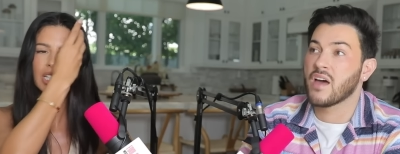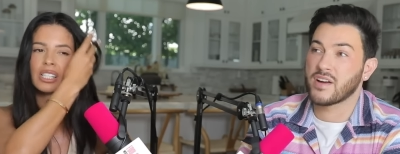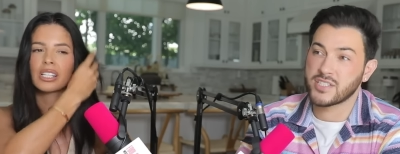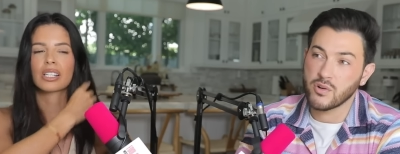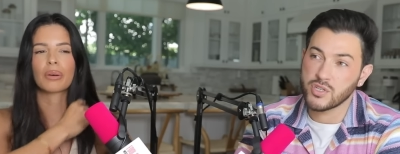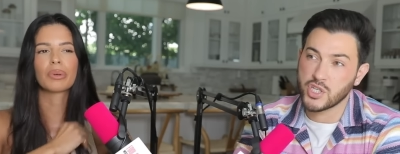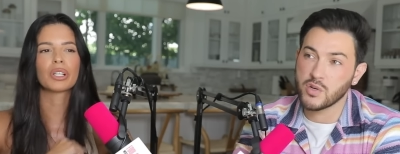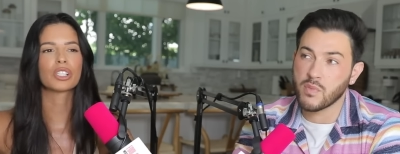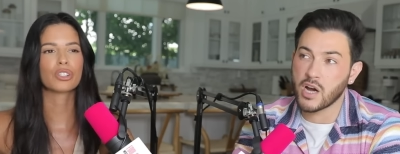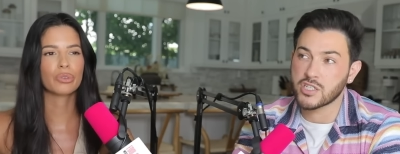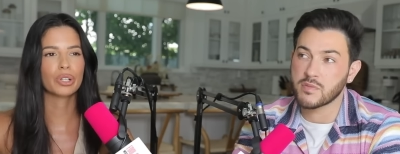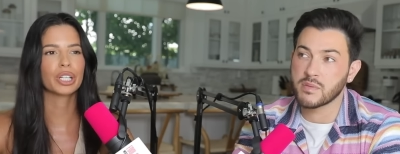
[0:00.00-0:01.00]
Speaker 1: if I show it too
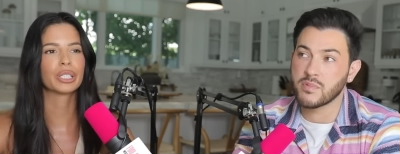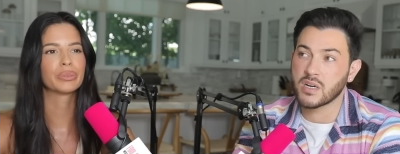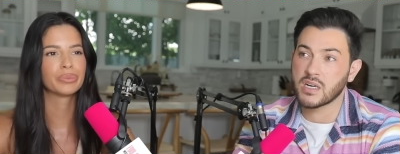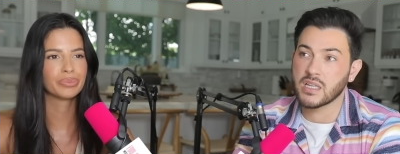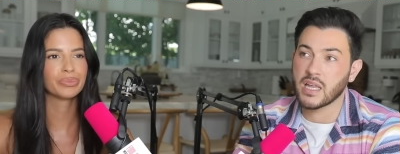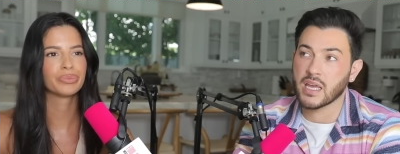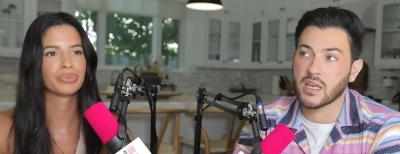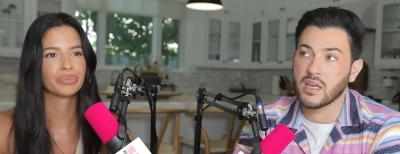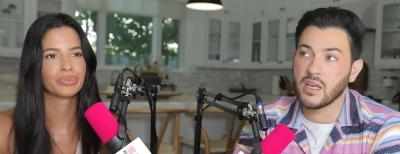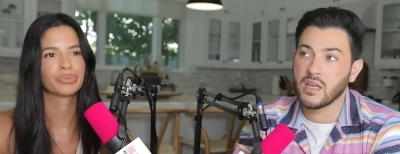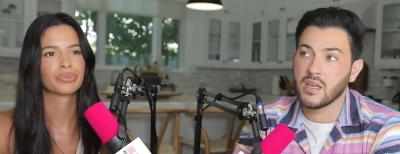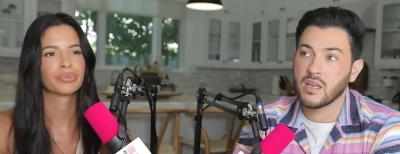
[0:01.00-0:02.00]
much, are people gonna like?
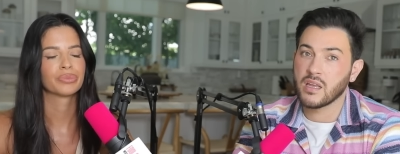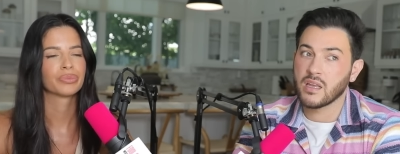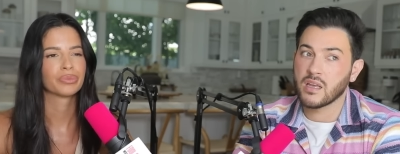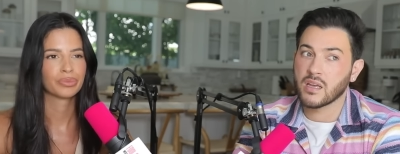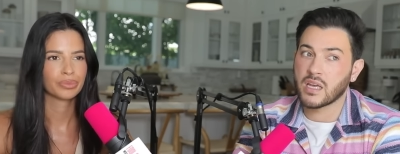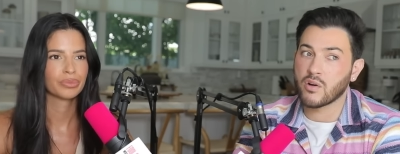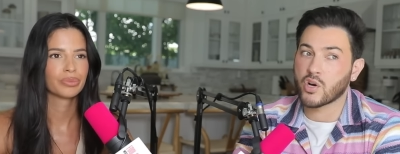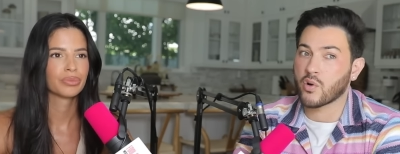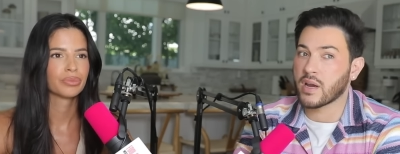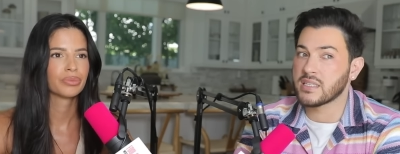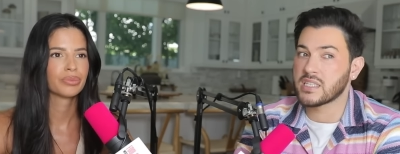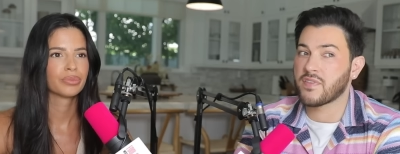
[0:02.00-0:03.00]
go
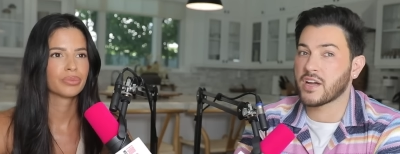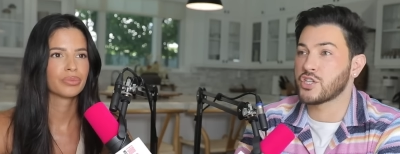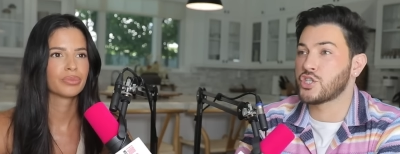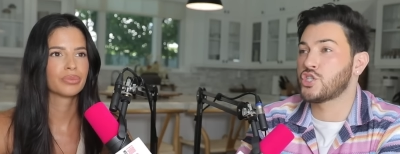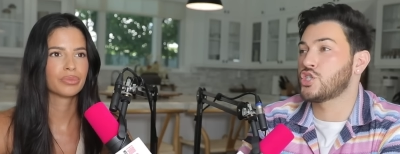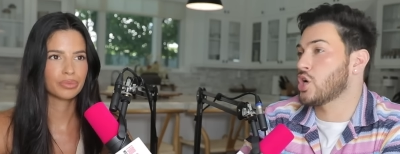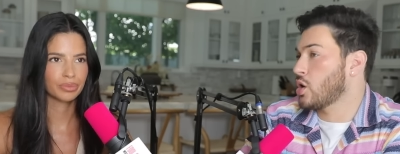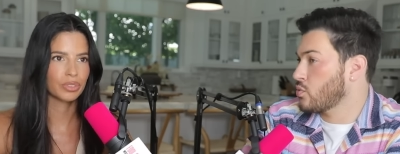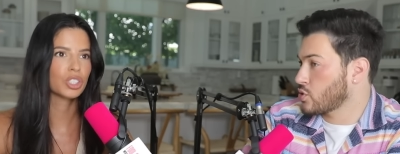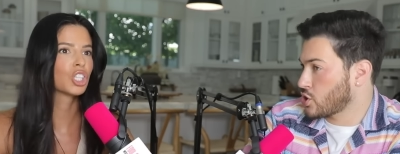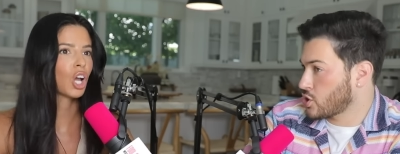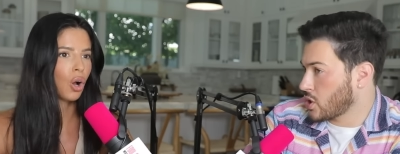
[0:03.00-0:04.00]
crazy if I
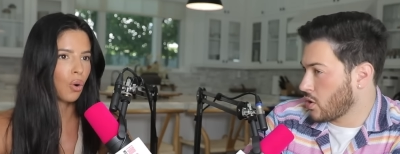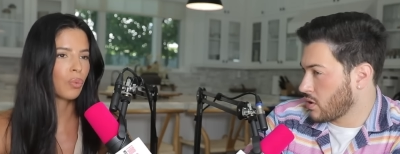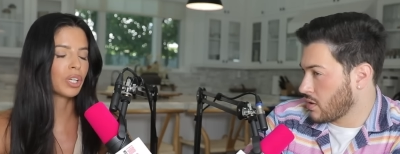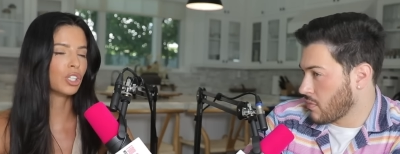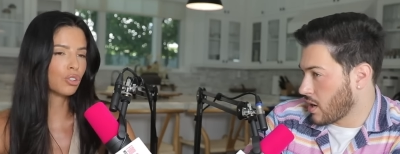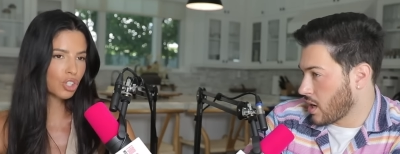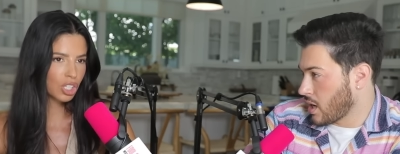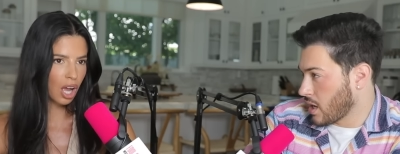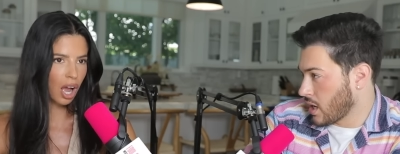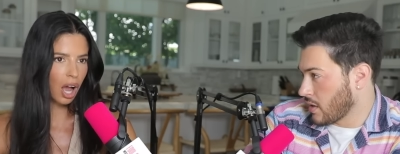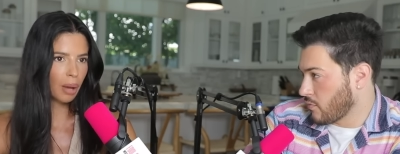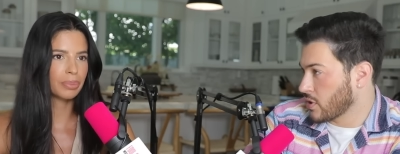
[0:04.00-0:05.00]
don't, don't show them when you off,
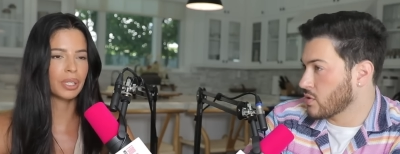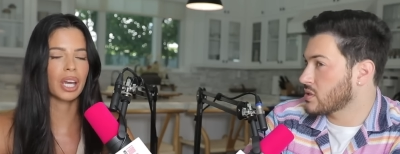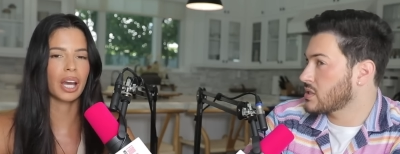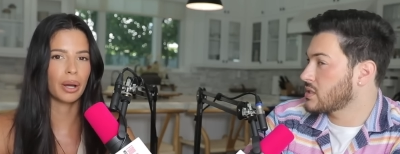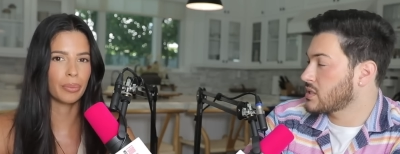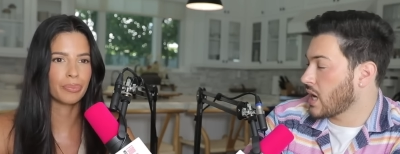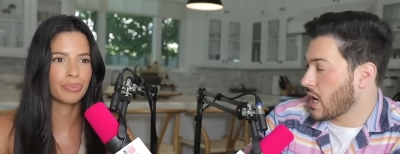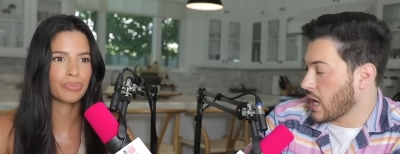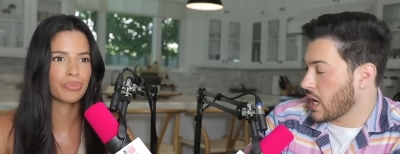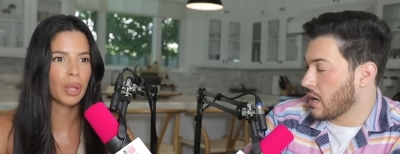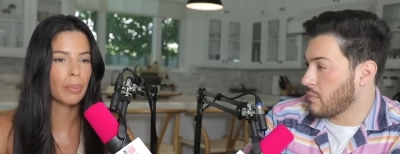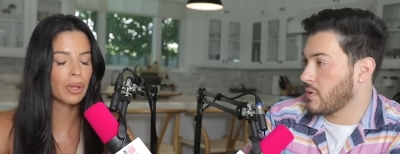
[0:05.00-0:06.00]
stop. When you yeah.
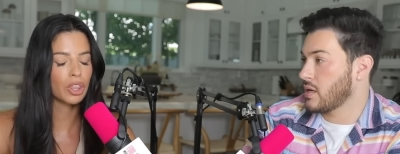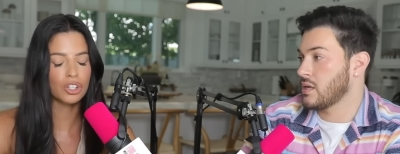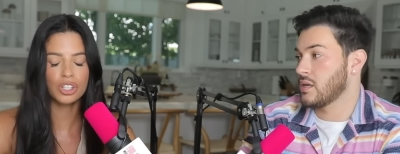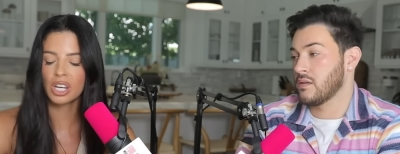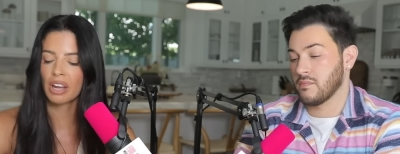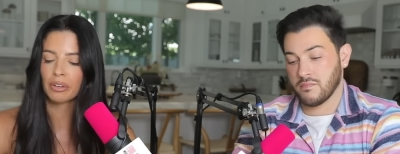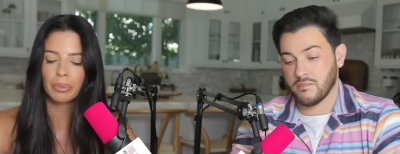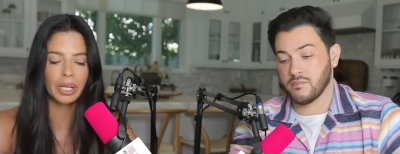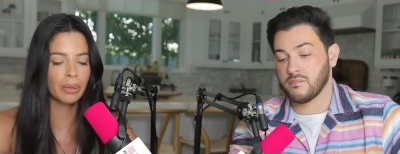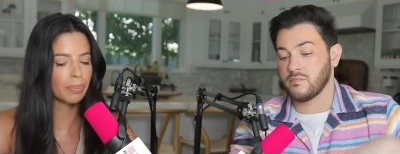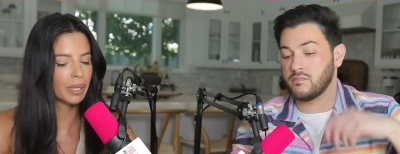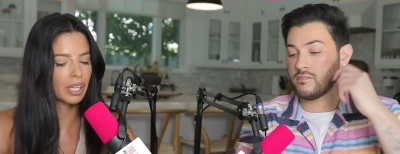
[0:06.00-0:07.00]
stop.
Speaker 2: But there's never been
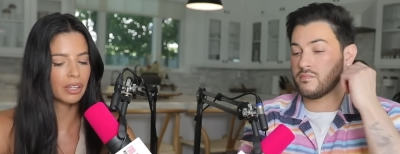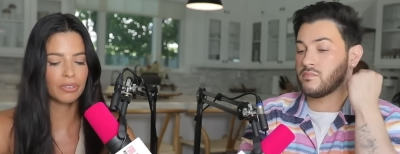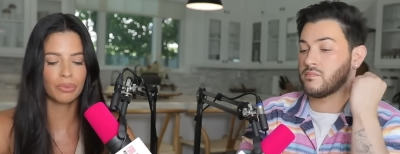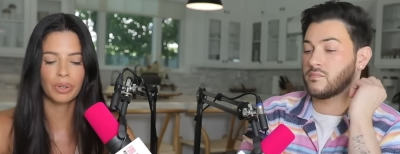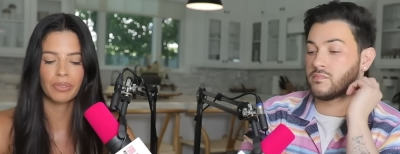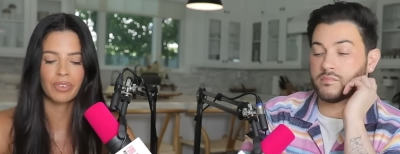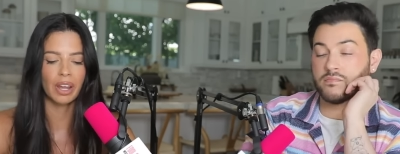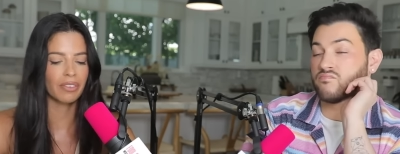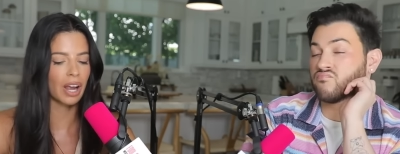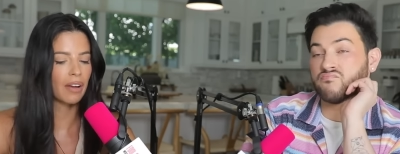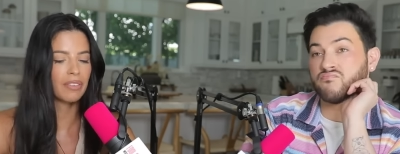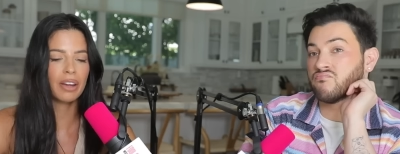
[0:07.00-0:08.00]
a beef. We've never.
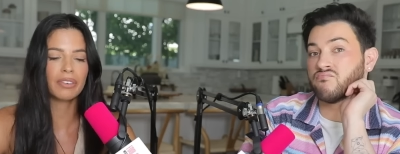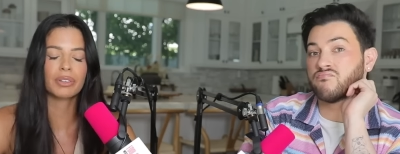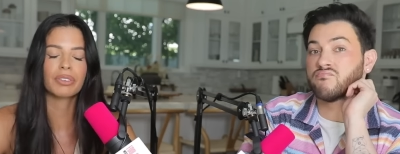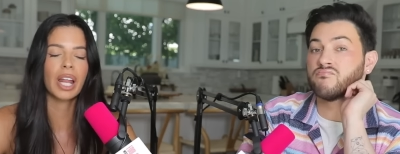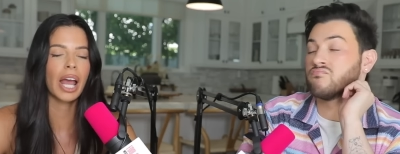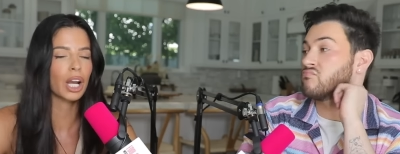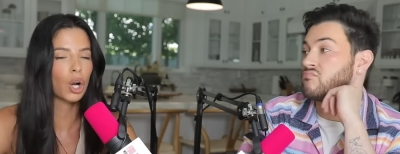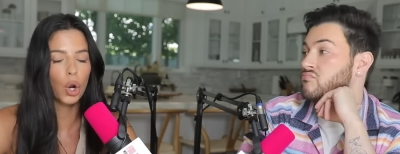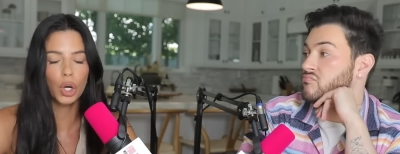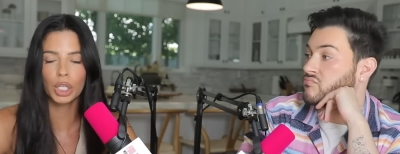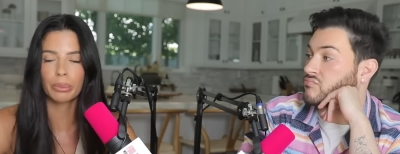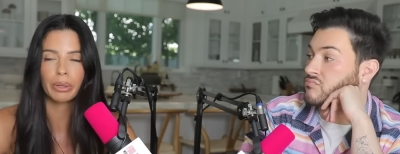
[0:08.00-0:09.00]
Mm. I've never even had an
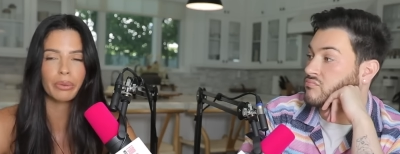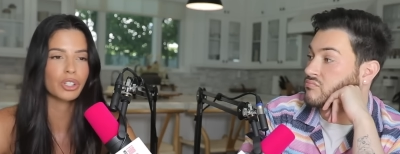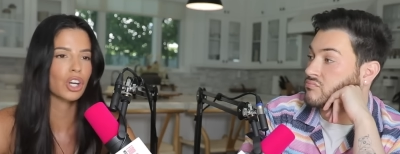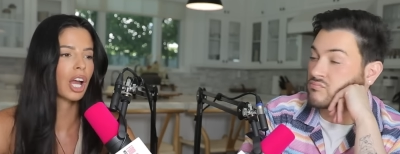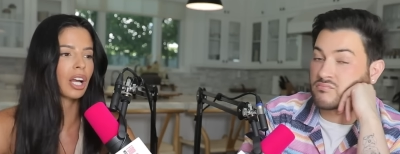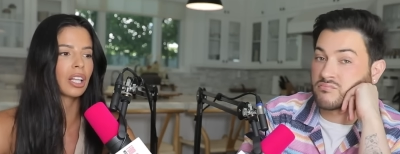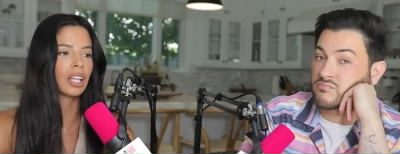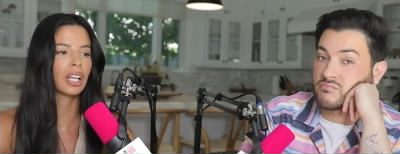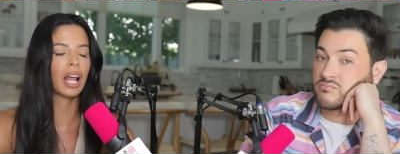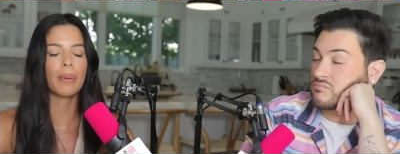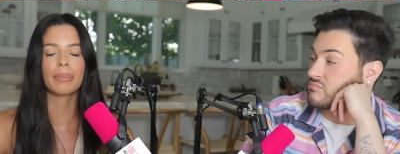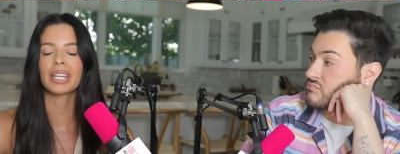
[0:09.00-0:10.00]
argument with Jaclyn.
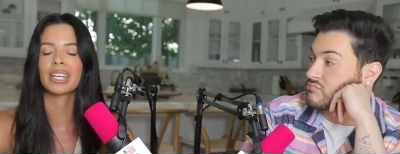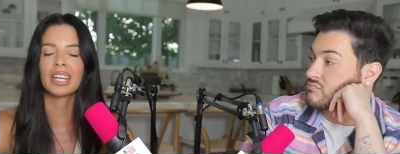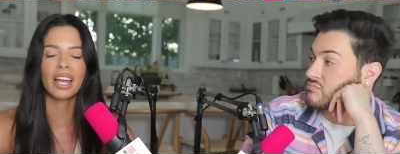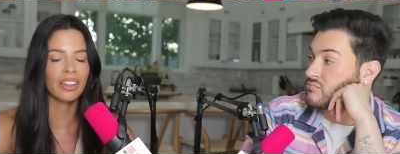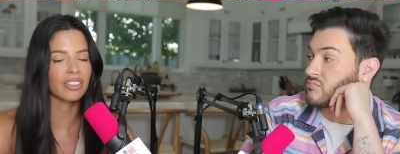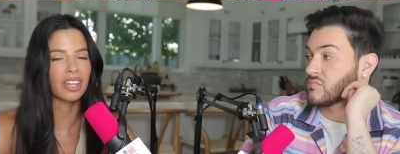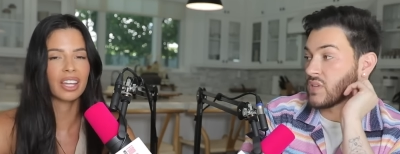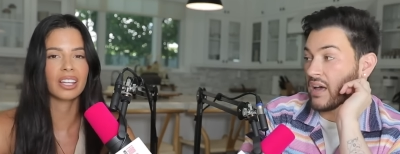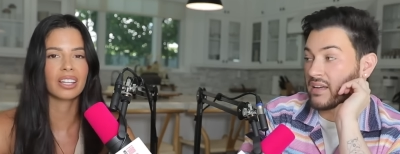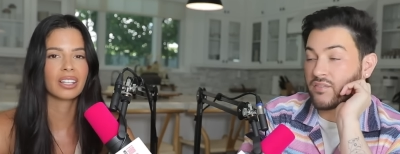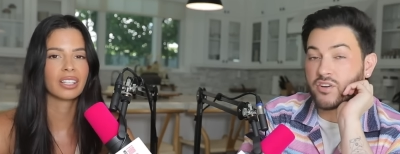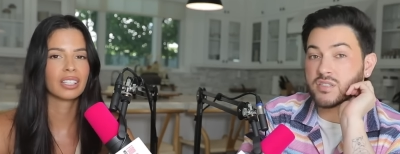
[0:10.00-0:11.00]
Mm. I mean, nothing.
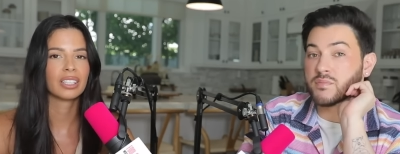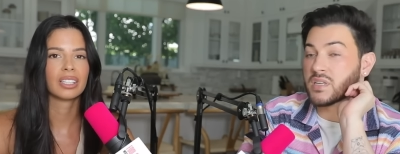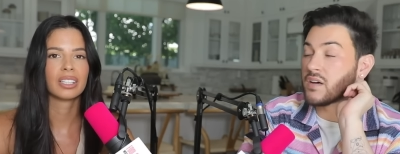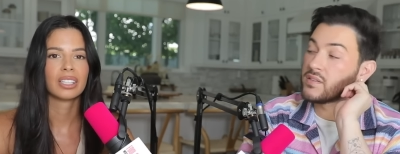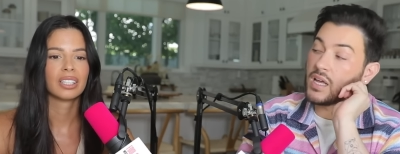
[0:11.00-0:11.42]
I've
Speaker 1: given her some tough